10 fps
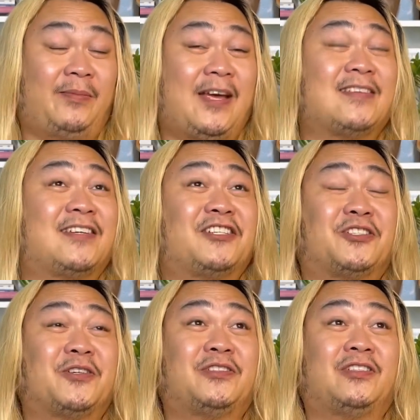me as I
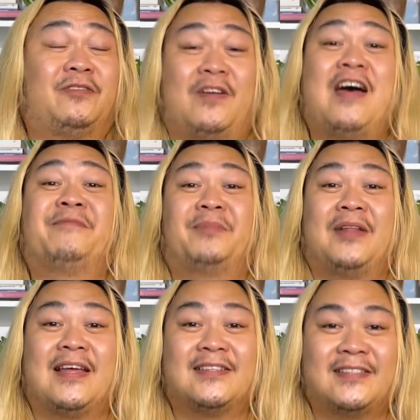showed you 5
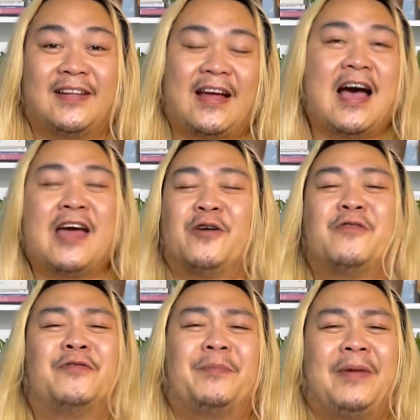plants that I
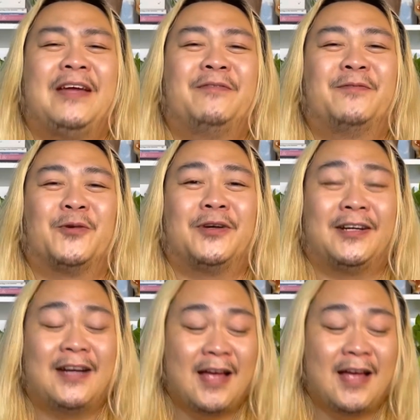overpaid for.